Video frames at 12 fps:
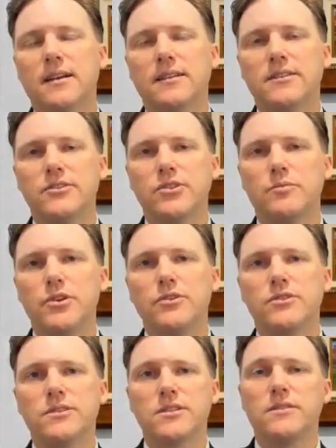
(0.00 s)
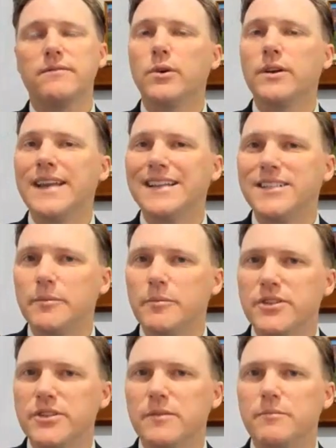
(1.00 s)
distributions and avoid that
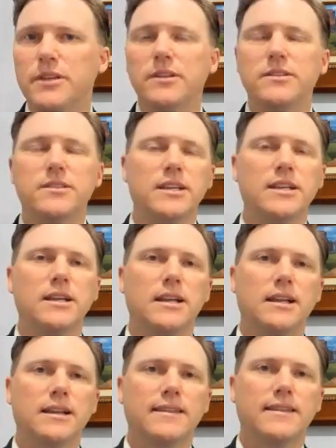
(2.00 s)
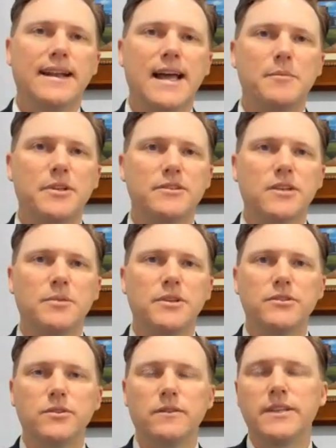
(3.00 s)
10% penalty that happens up
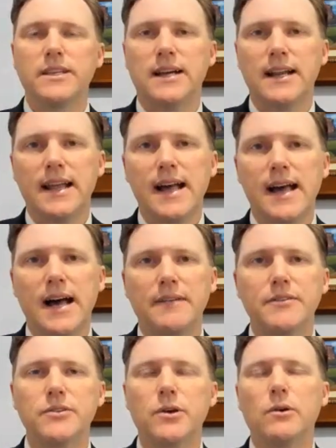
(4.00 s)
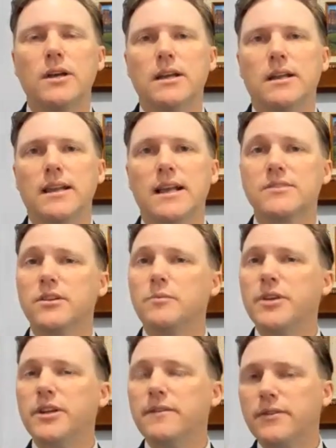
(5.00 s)
until 59.5. So that's another
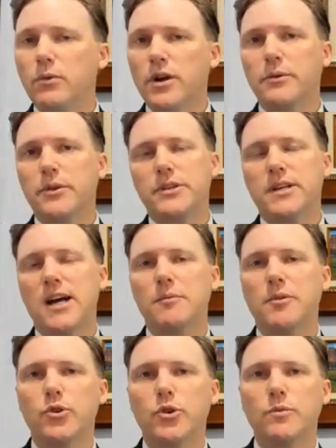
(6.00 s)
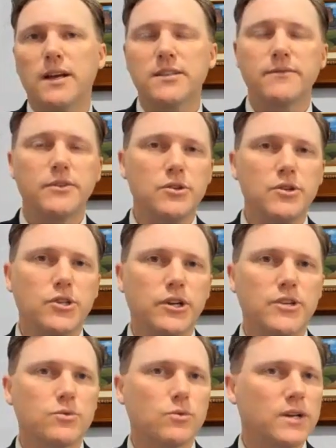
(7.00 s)
benefit of working with the retirement group. As
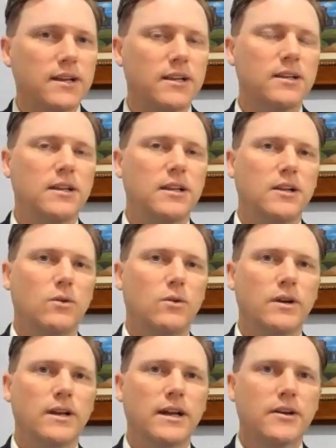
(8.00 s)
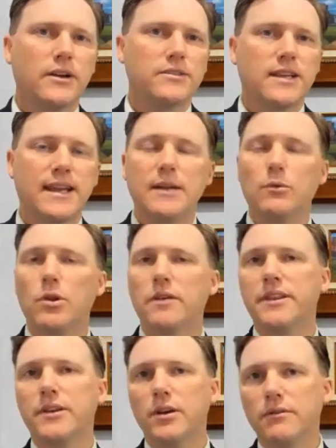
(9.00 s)
fiduciaries, we're not going to say, hey, roll
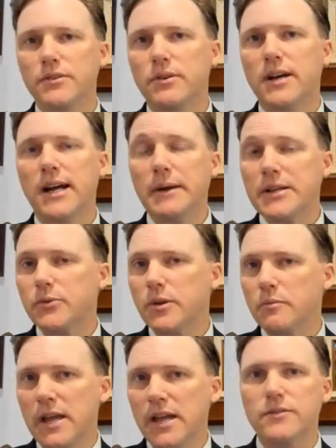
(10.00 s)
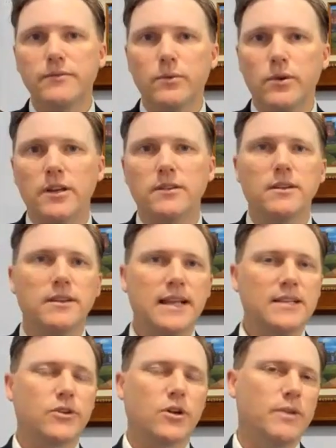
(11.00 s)
everything over to an IRA so we can manage it for you. And
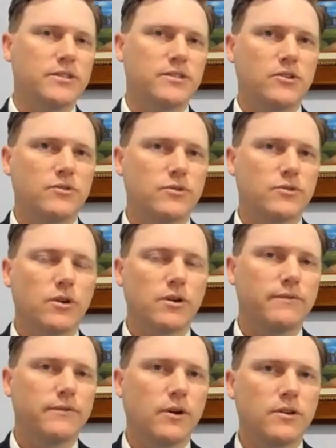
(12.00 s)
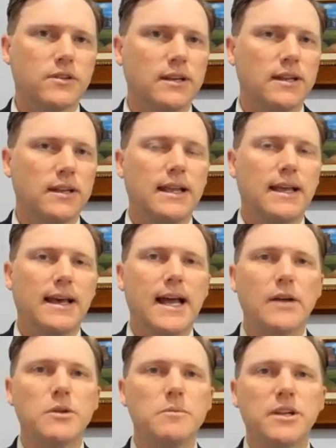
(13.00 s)
that's in our best interest. We're going to focus on
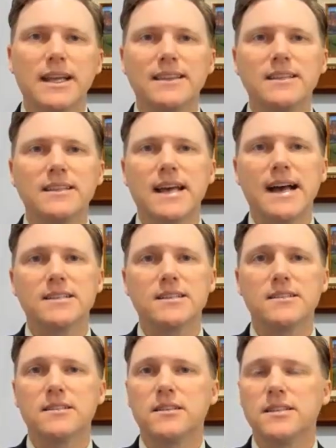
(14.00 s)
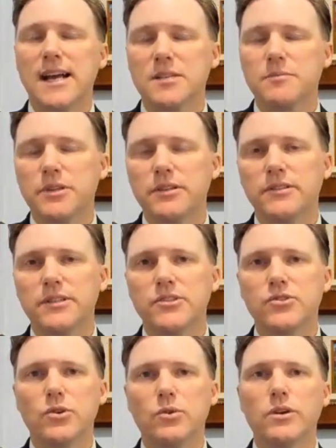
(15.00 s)
how we mitigate the taxes and the tax penalties.
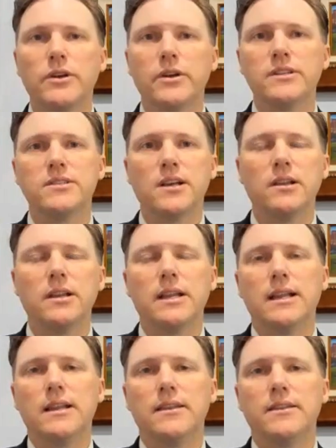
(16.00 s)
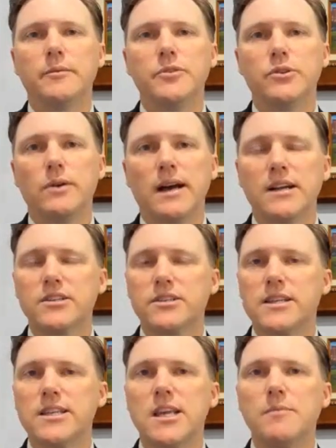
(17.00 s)
So we're going to tell them to actually
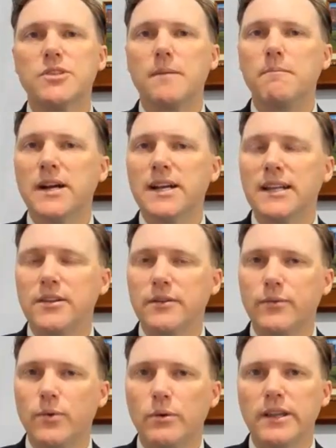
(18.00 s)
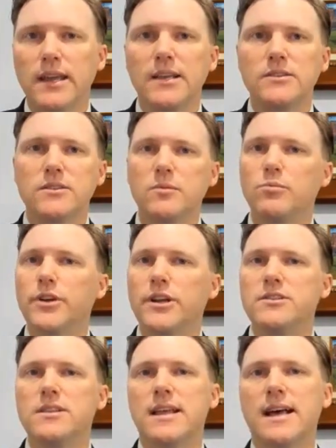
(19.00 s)
keep some money in their 401k to
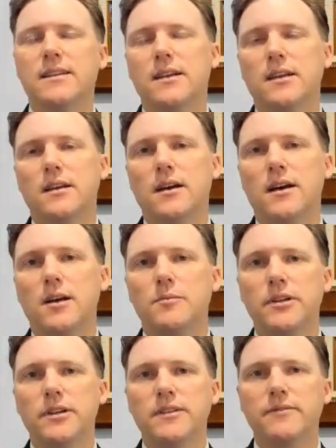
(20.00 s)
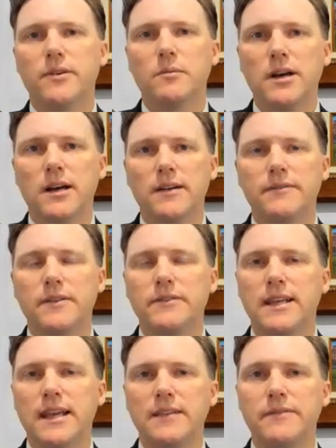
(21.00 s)
bridge that ability from
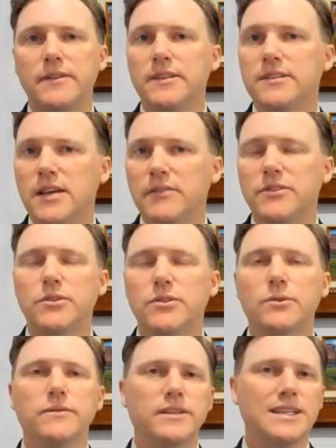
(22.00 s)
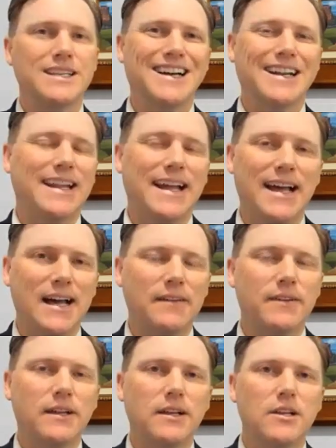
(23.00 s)
58 and 57 to 59.5.
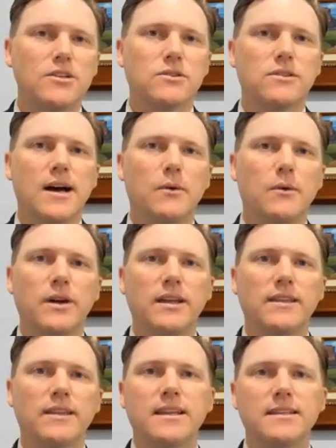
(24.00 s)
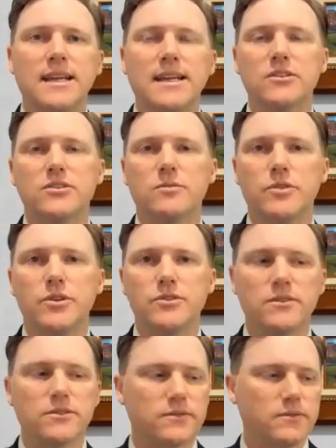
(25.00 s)
So that way they can take
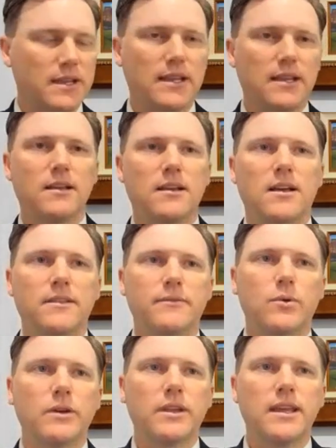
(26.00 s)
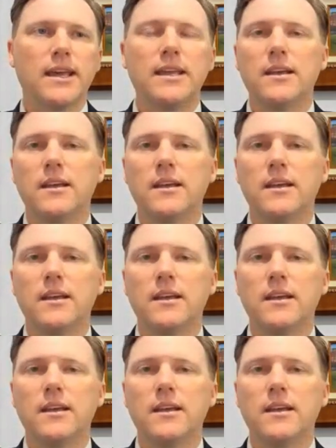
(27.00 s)
distributions from the 401k,